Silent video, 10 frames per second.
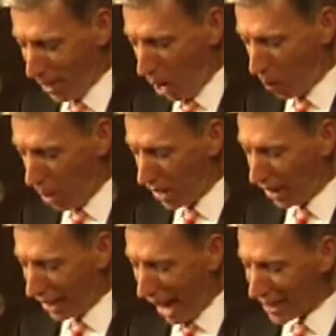On one of
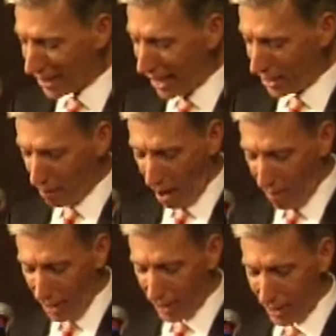the last days of my
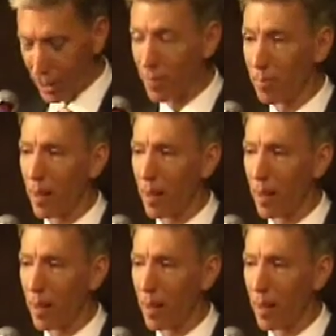visits,